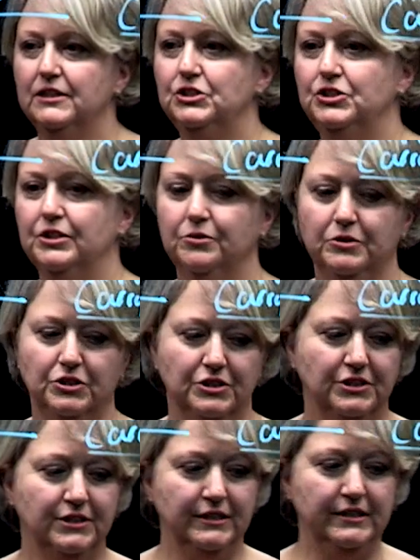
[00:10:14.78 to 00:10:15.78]
of this year, which
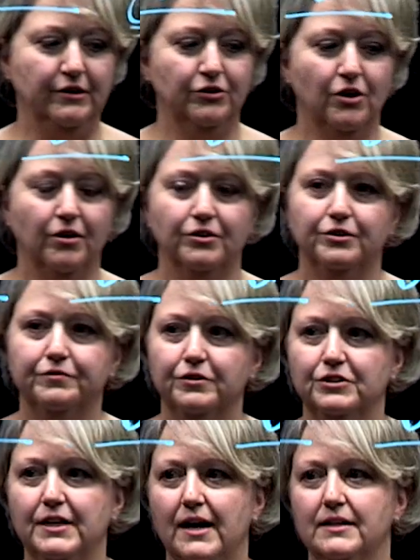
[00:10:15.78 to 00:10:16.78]
is a $600
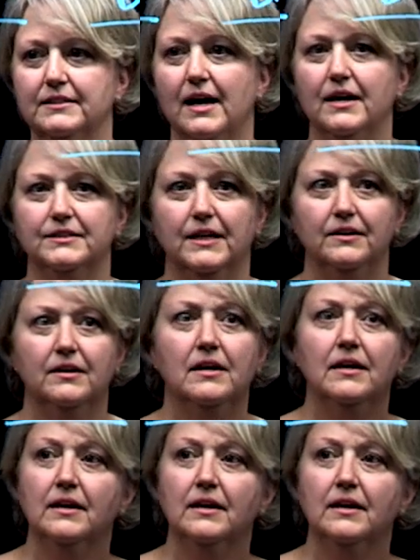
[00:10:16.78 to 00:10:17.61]
deferred tax asset.